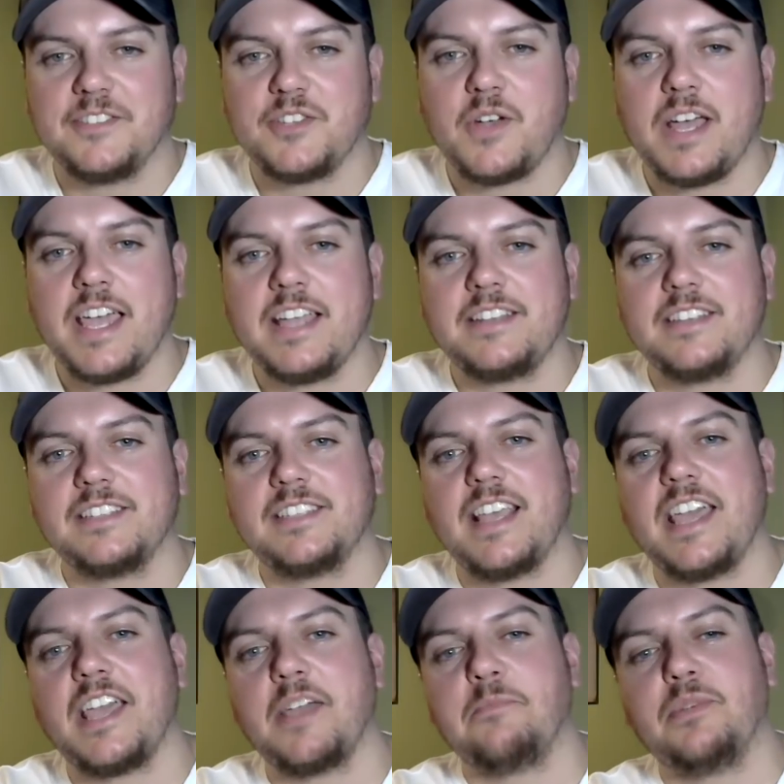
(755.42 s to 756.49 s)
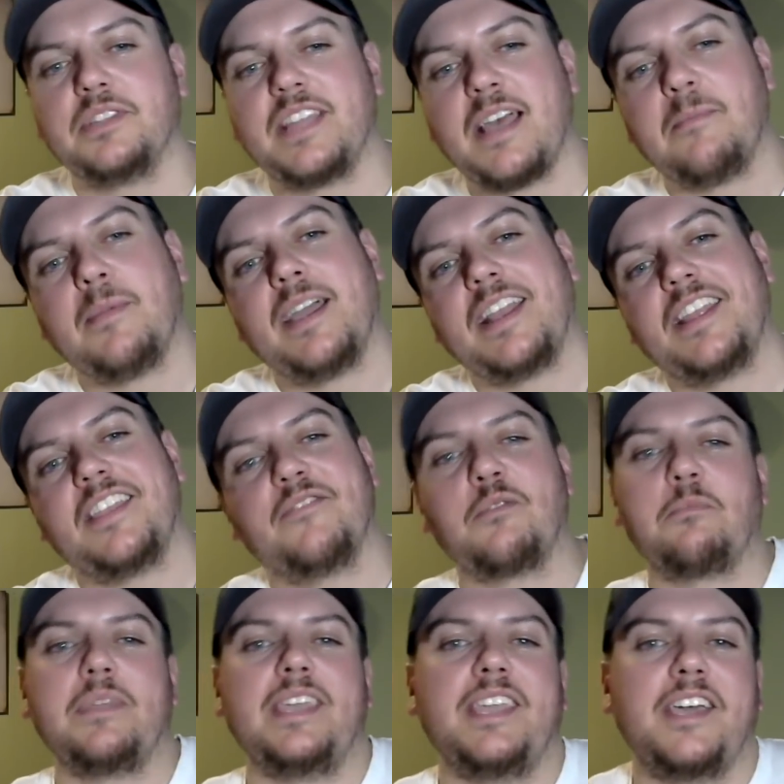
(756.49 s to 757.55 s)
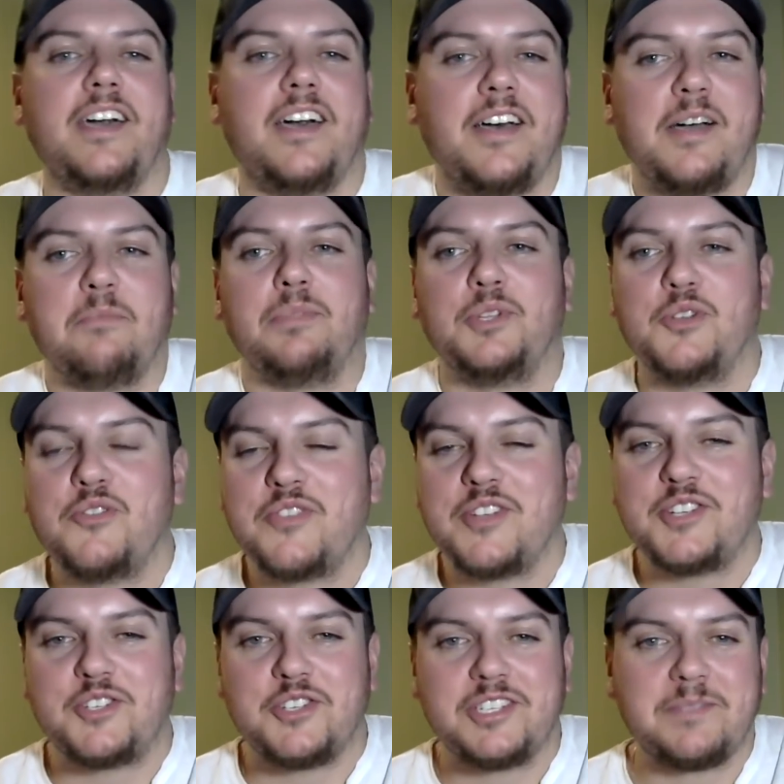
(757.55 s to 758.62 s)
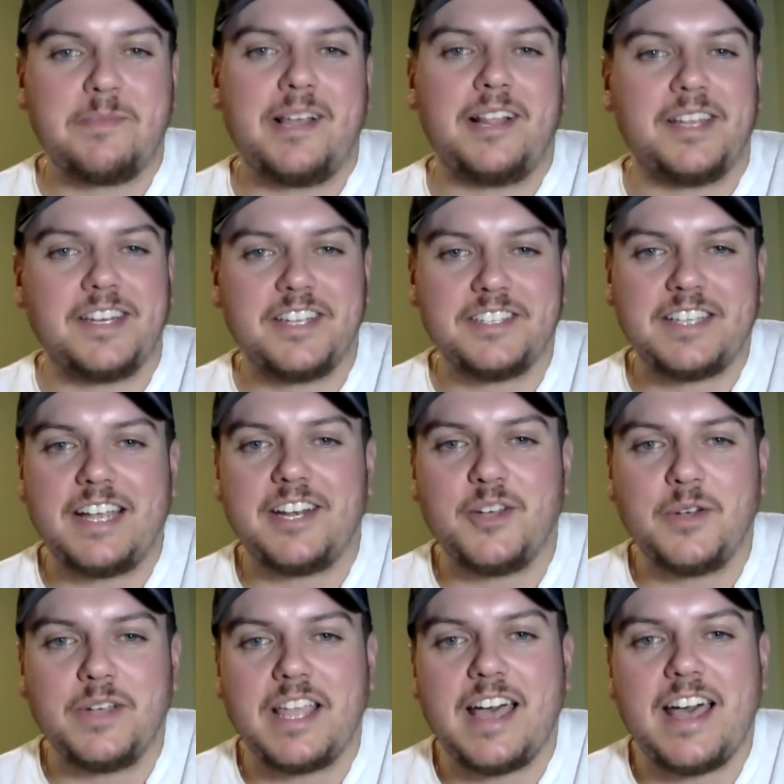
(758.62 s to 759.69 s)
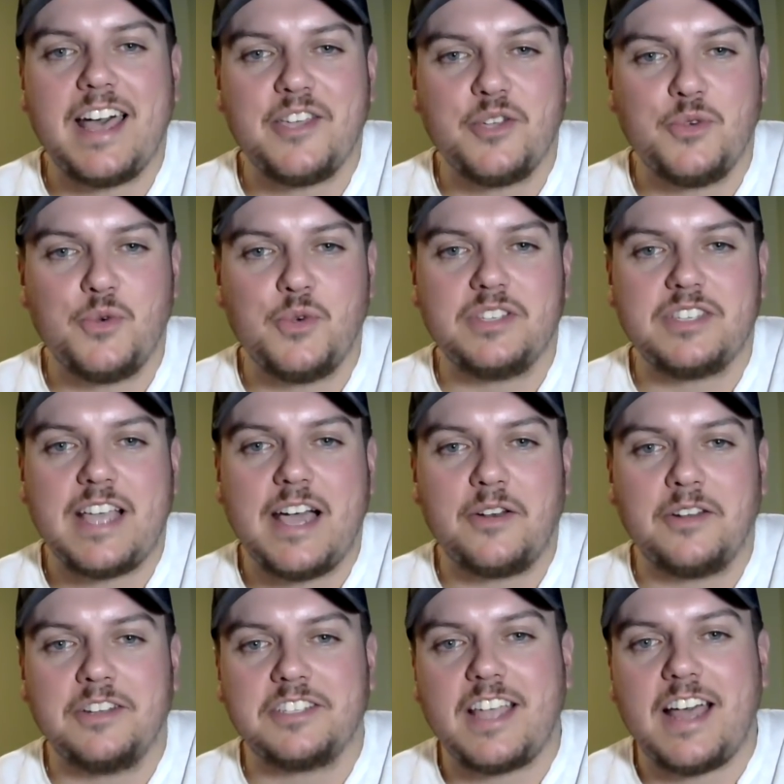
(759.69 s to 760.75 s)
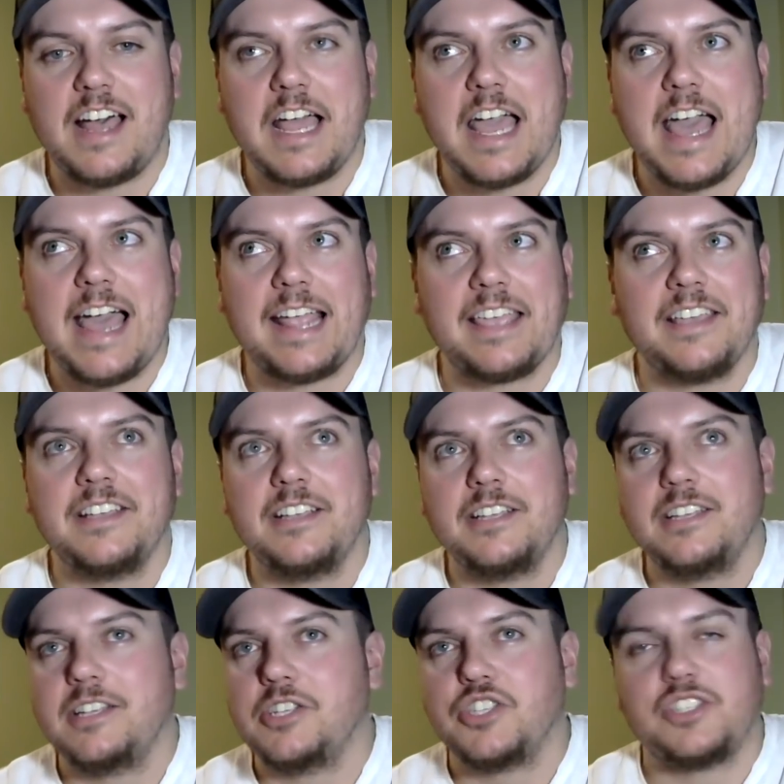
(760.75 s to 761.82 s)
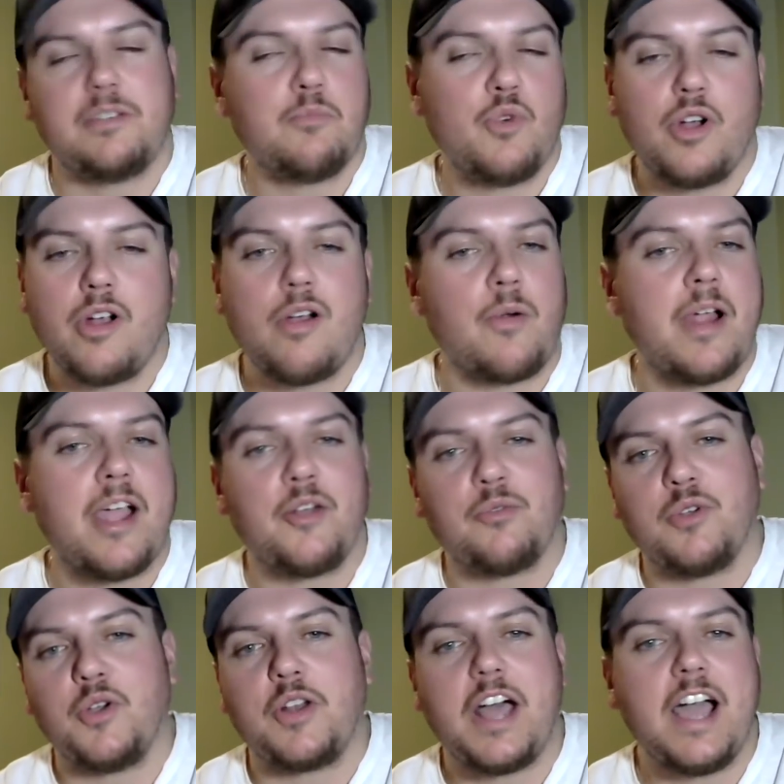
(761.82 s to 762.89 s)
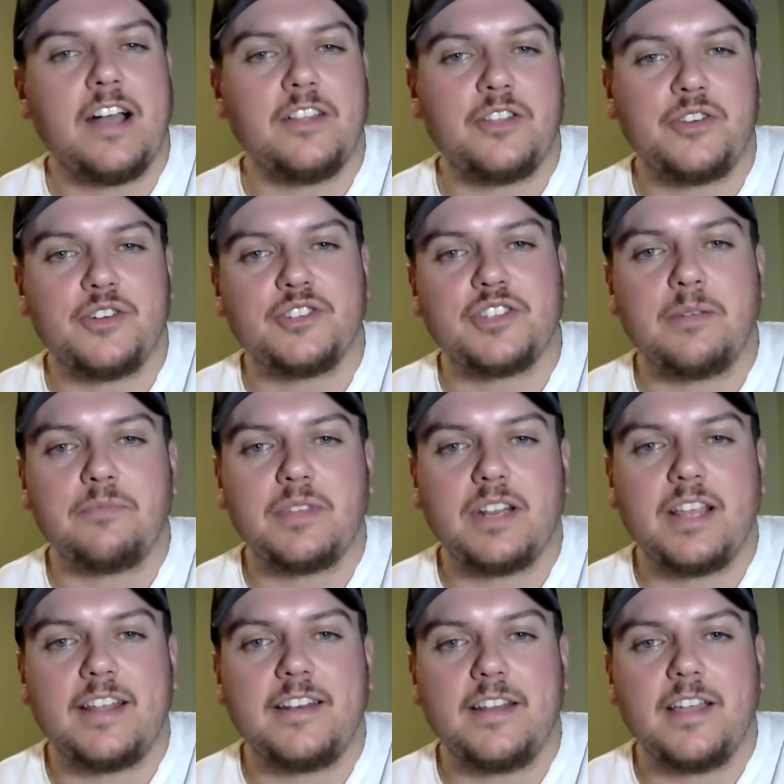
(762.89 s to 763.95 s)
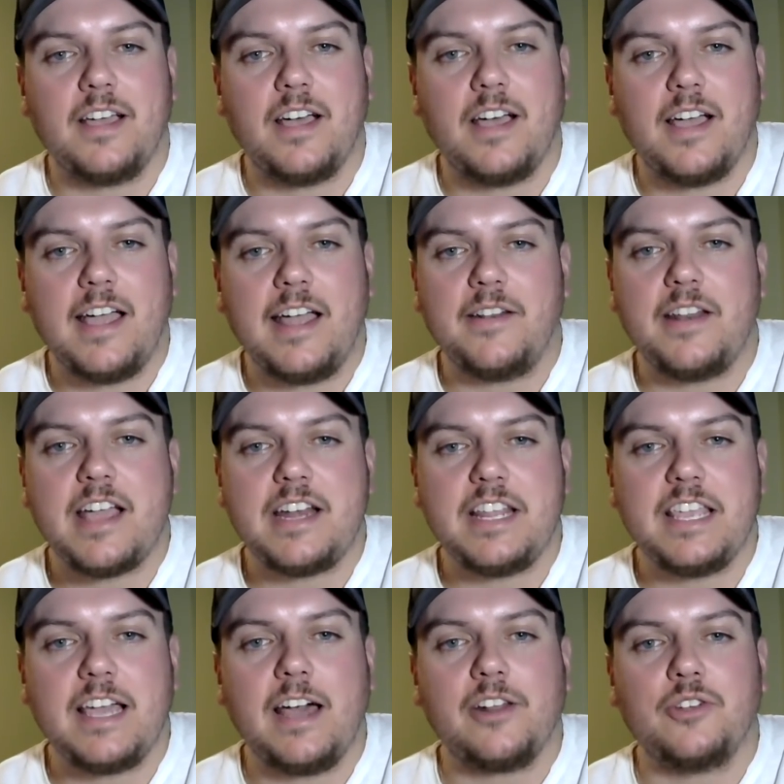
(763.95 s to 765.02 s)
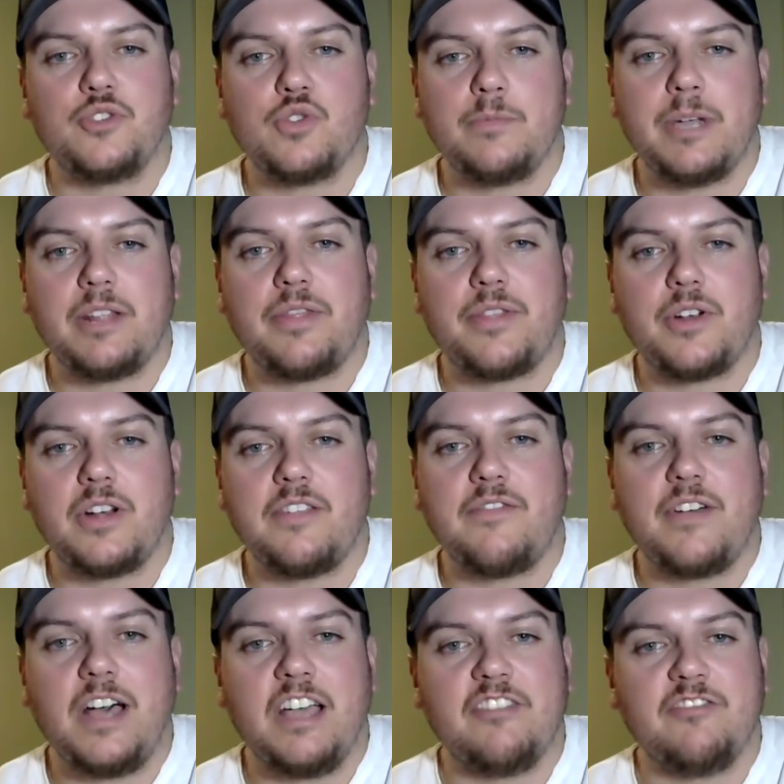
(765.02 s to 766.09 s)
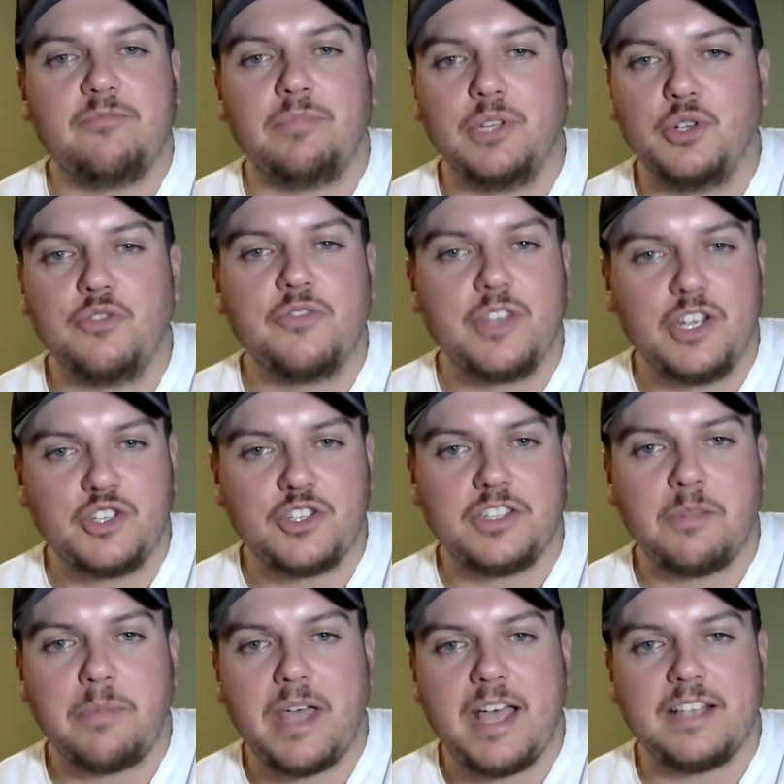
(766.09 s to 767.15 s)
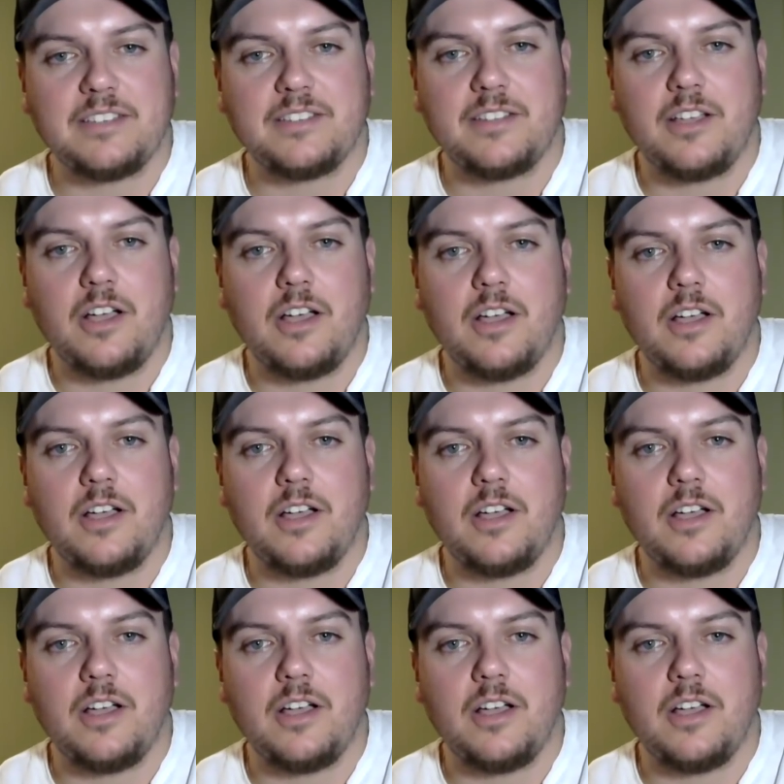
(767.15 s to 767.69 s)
So I hate to say it, but that might even be bluefish you're smelling, because I know a guy who was out on his kayak somewhere around Rhode Island or something, and he got onto about 35 bluefish in the past